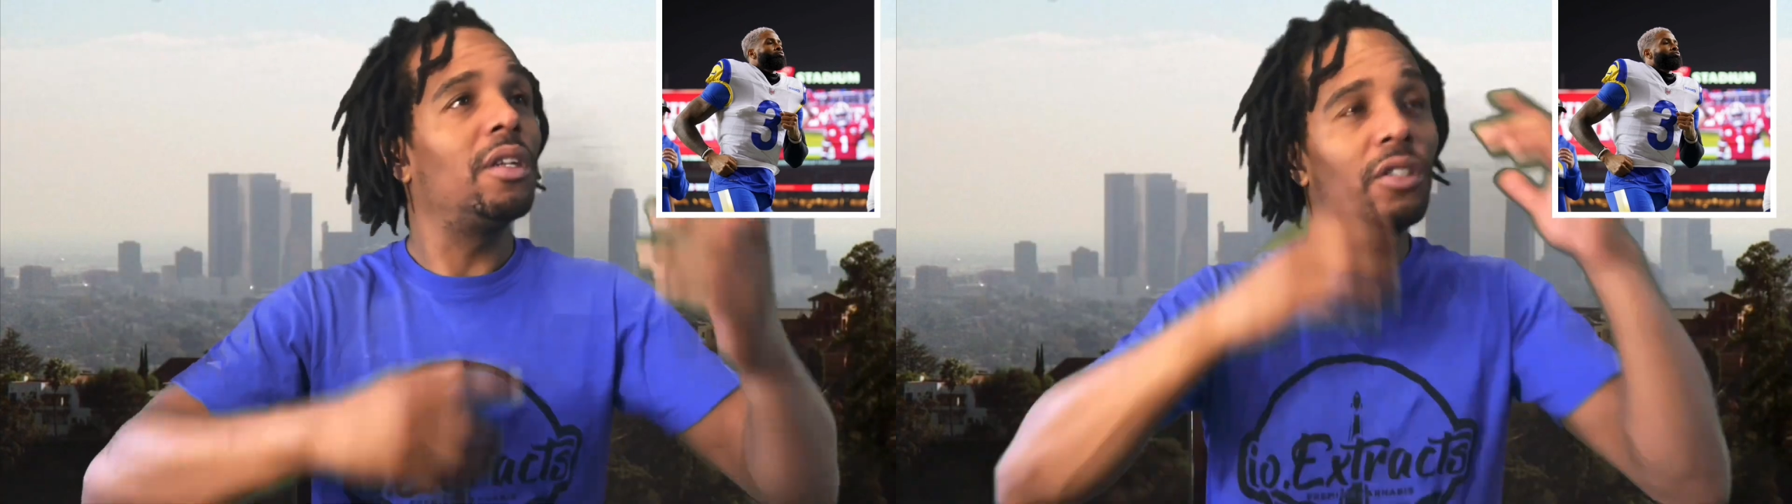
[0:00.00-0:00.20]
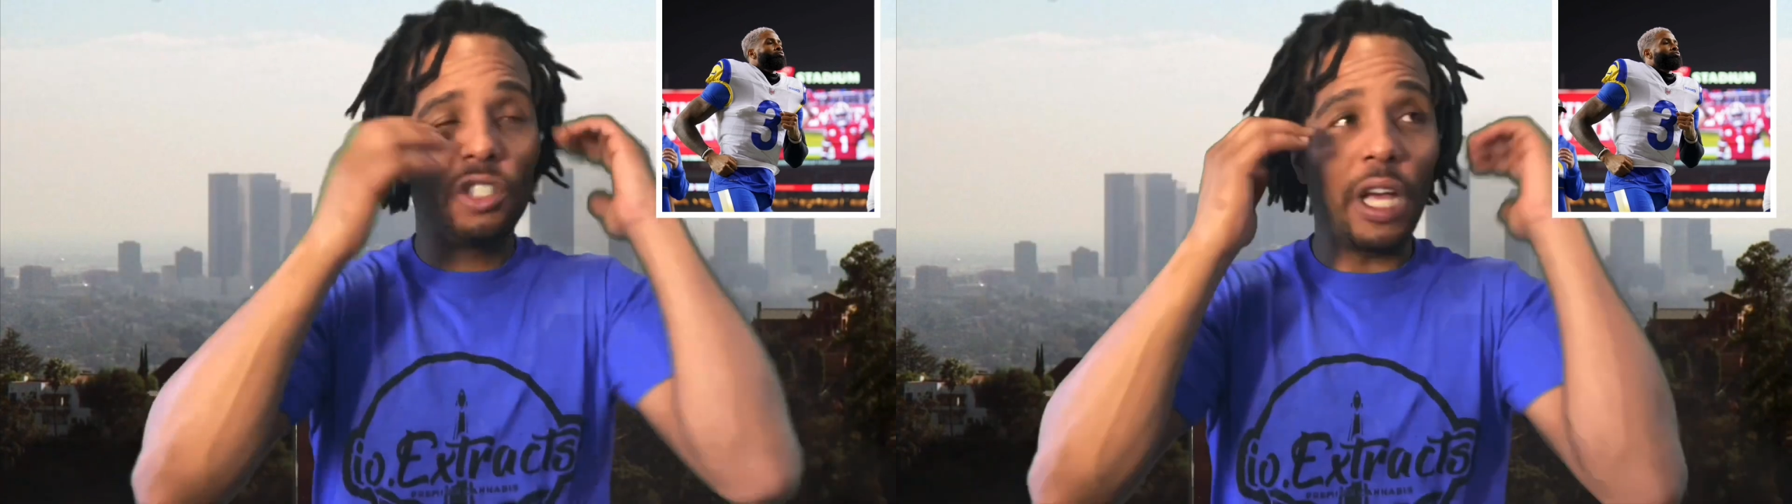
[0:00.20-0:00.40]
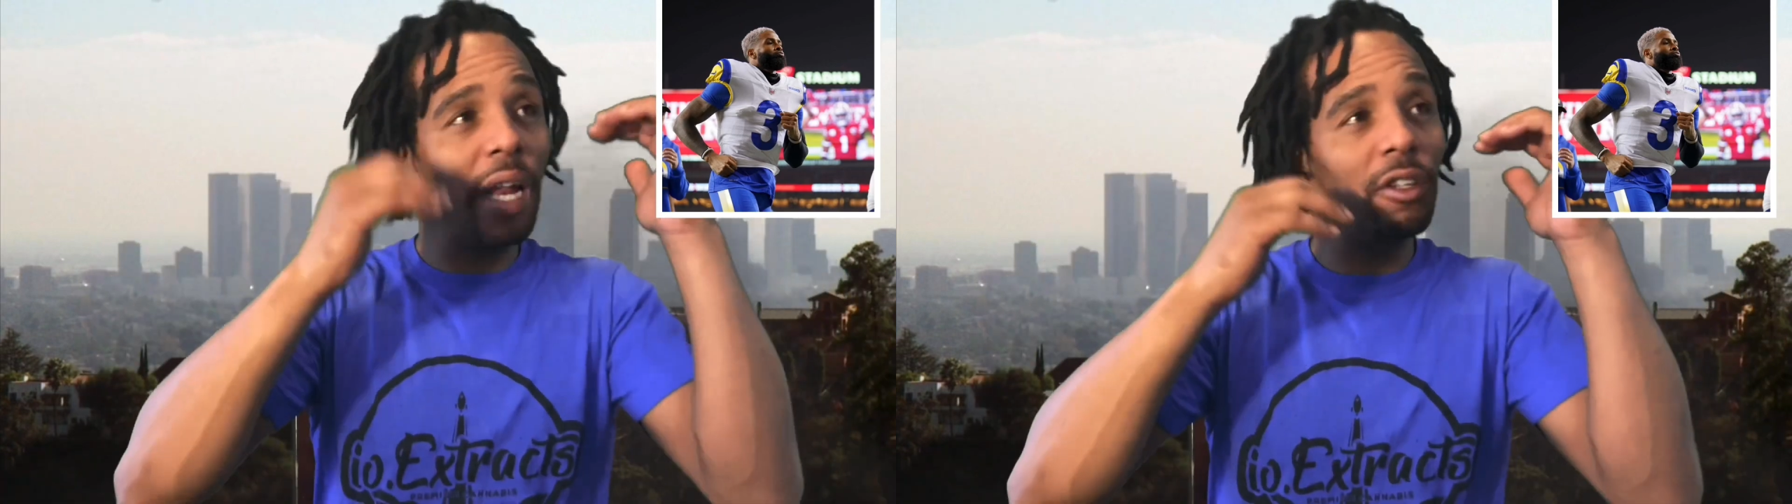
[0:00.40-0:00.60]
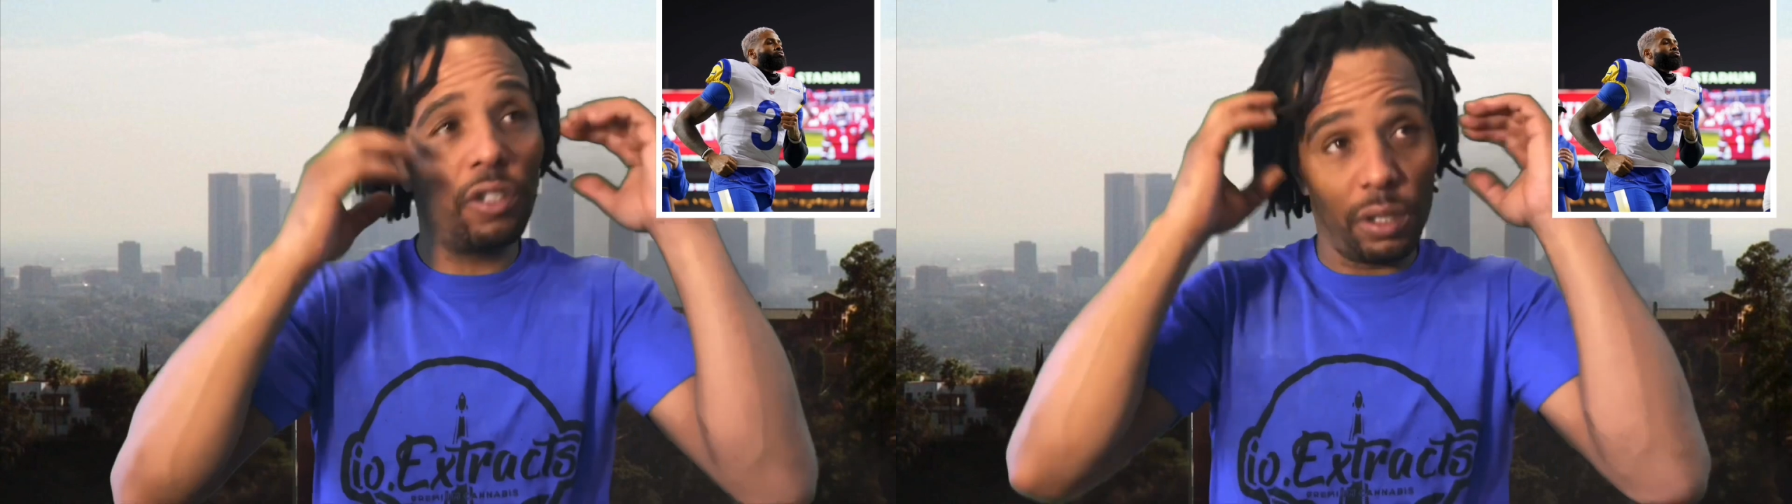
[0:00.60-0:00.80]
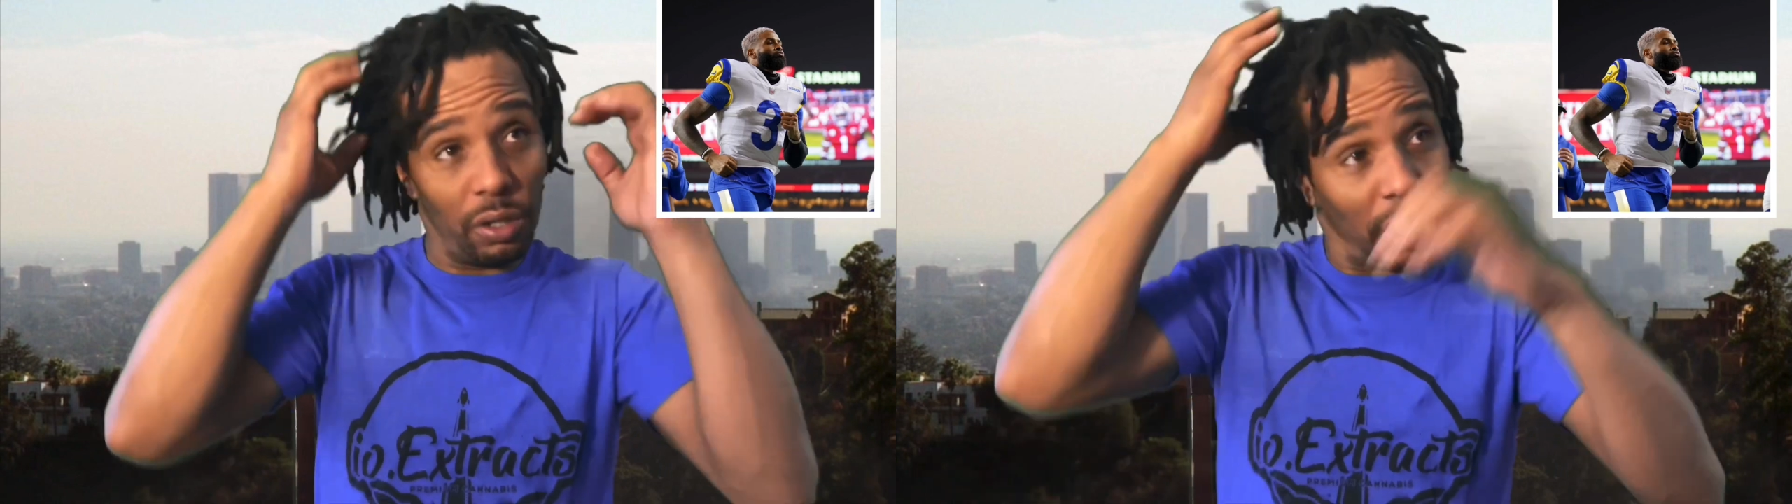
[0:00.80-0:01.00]
Shout out
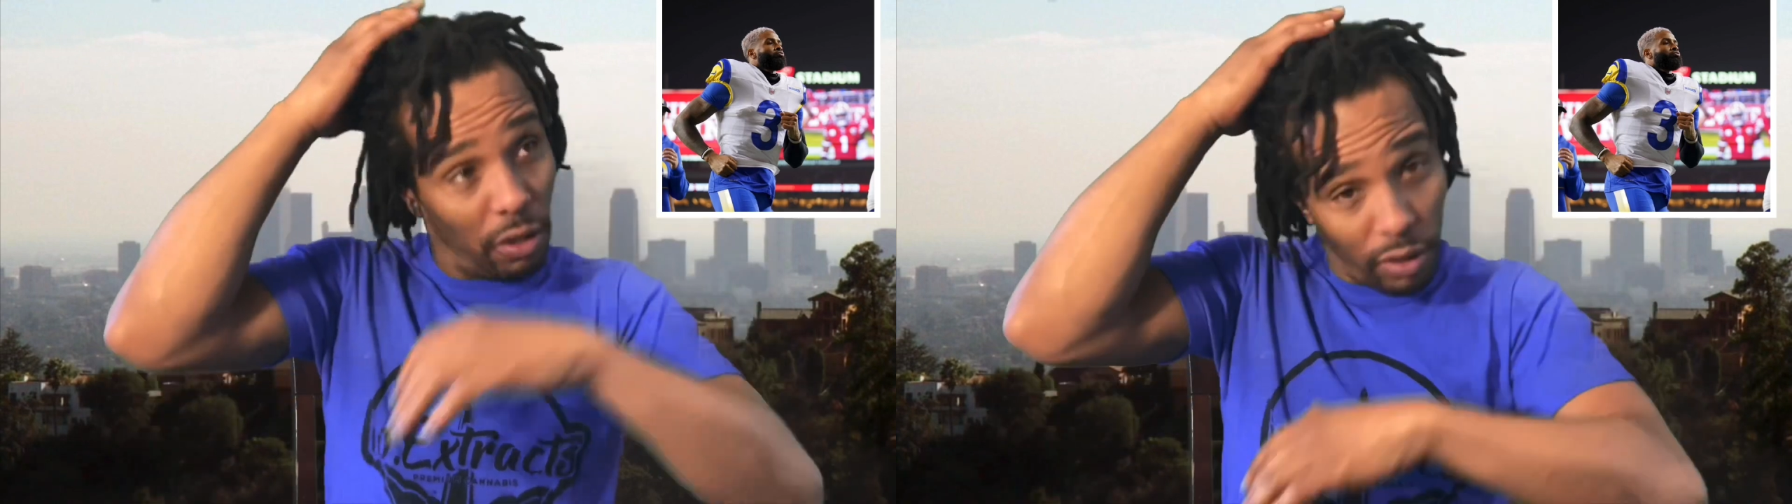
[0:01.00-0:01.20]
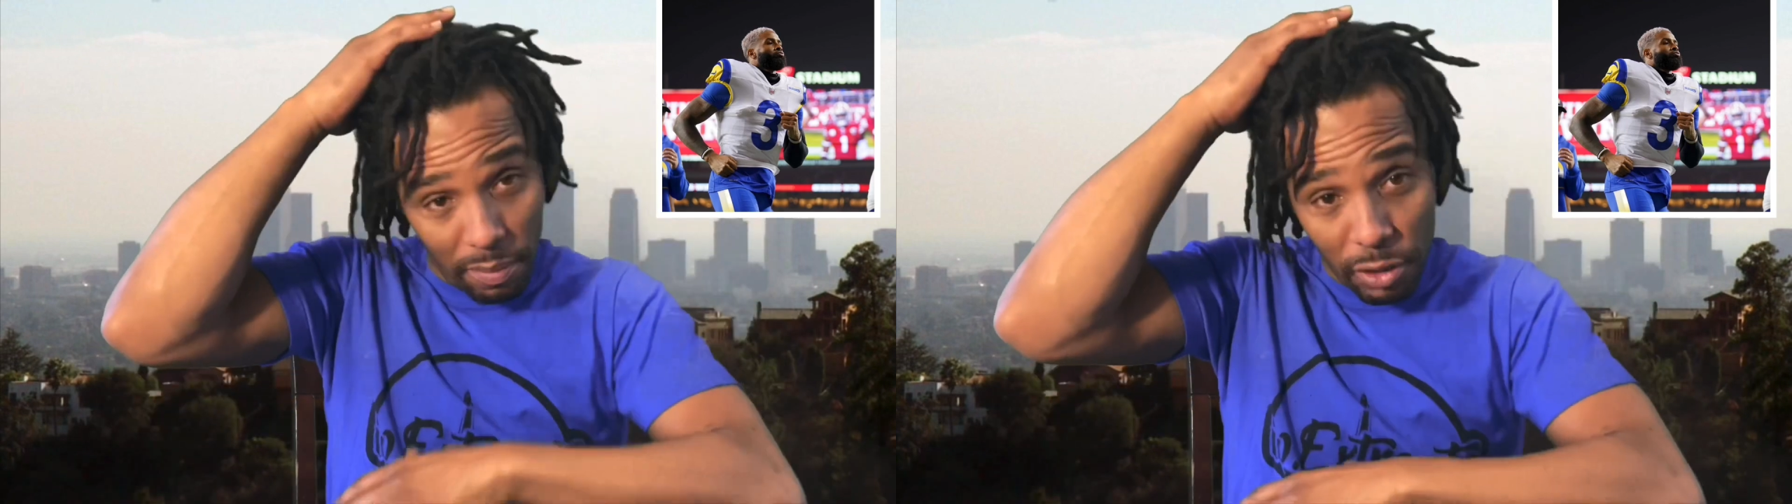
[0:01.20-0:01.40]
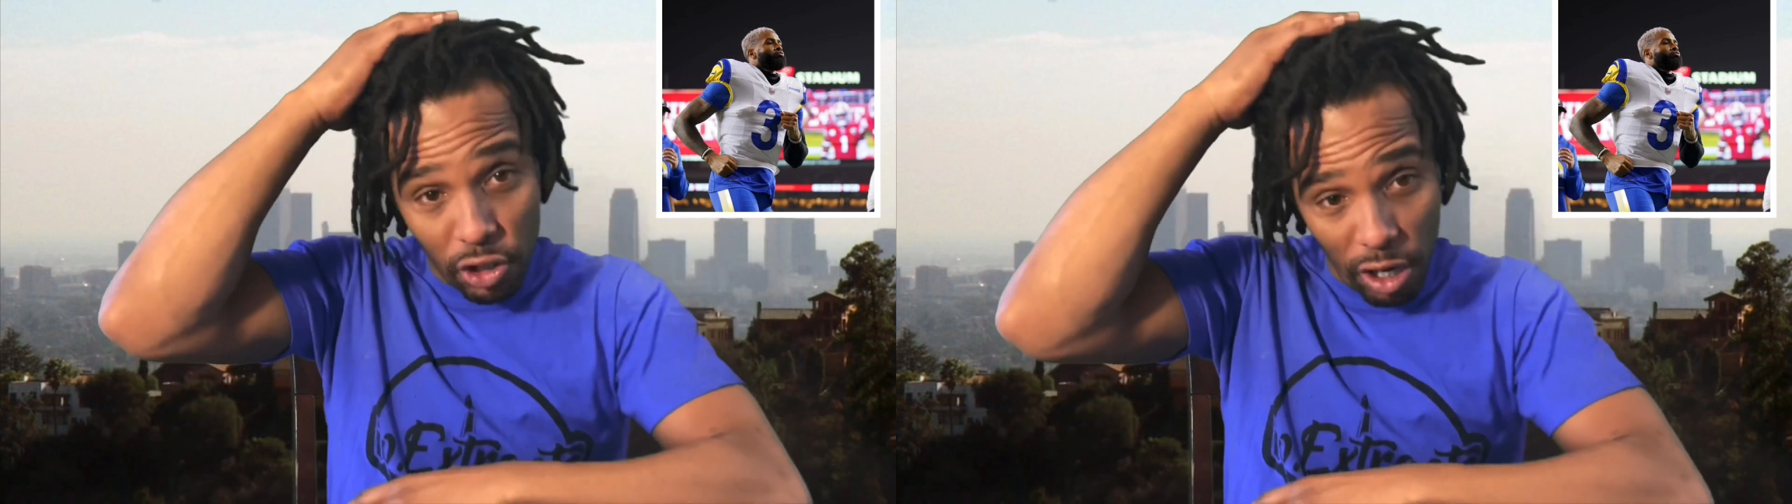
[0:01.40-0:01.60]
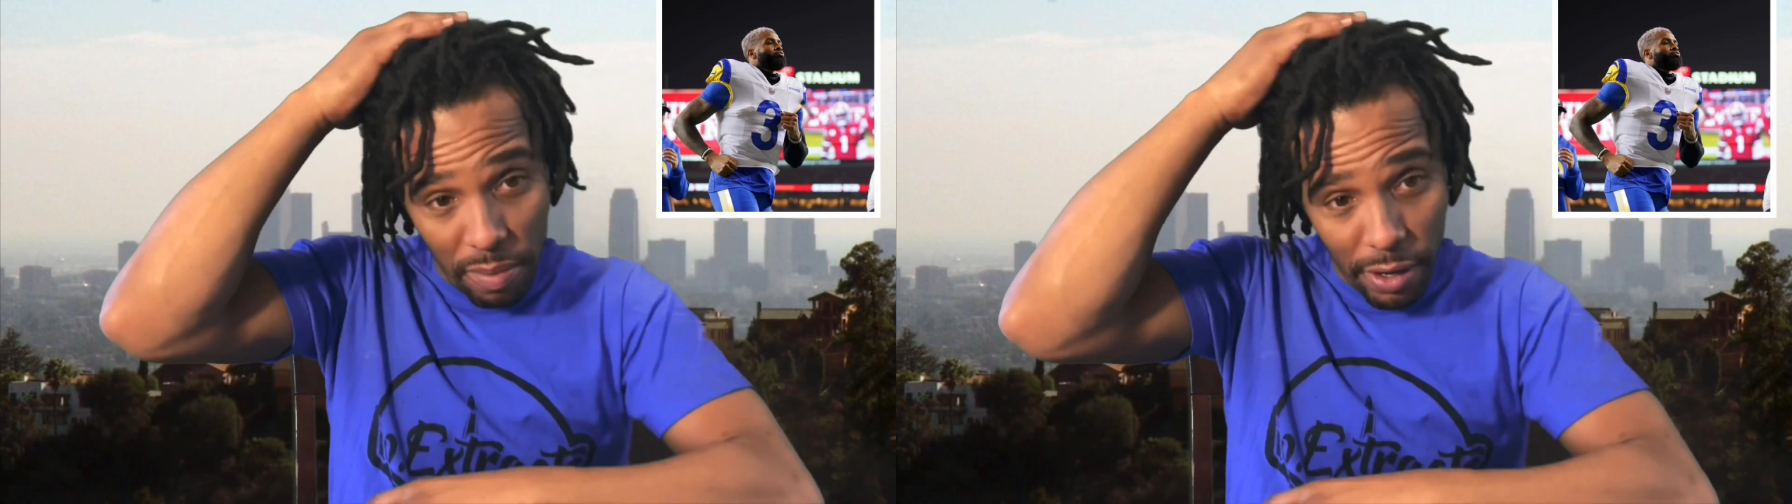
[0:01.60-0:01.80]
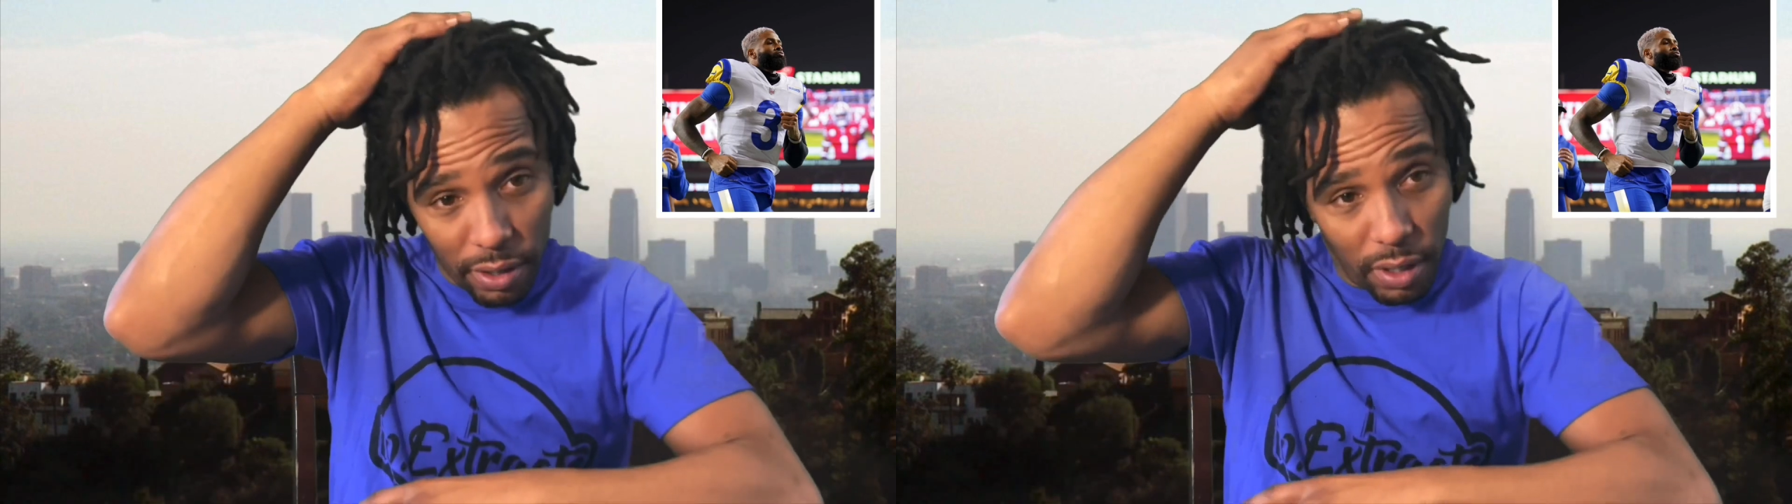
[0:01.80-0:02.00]
to, can you give me
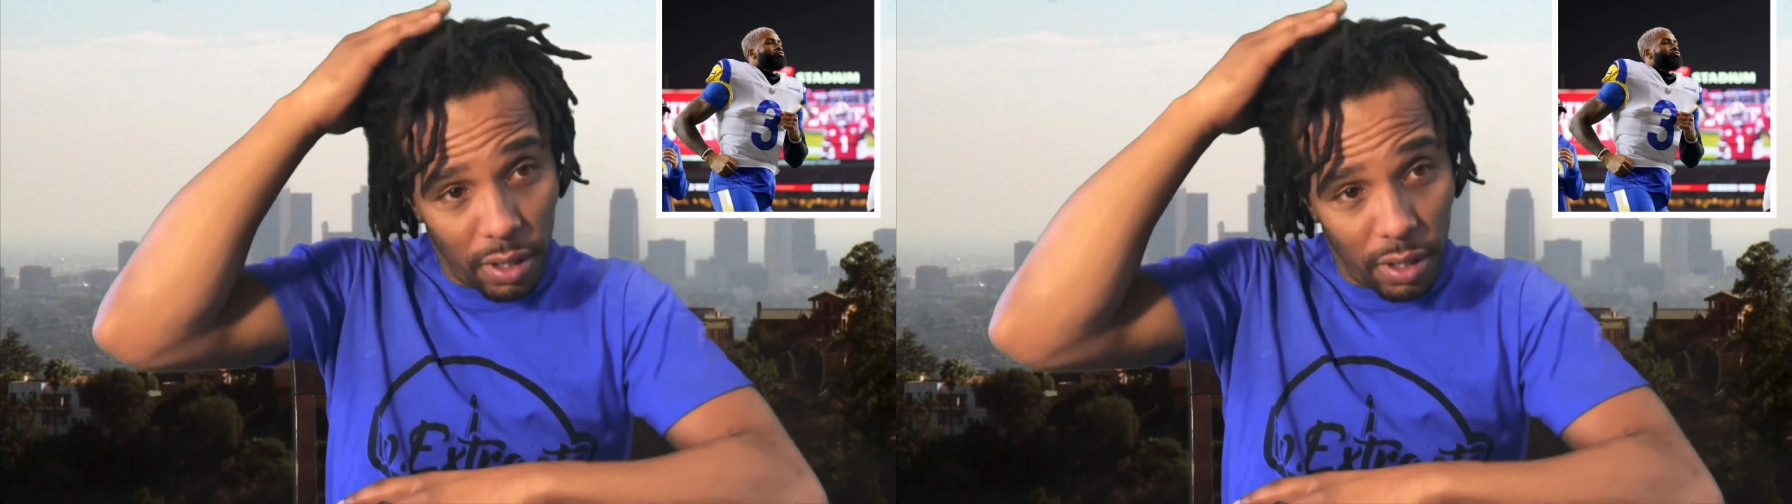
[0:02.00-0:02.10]
Sherbert?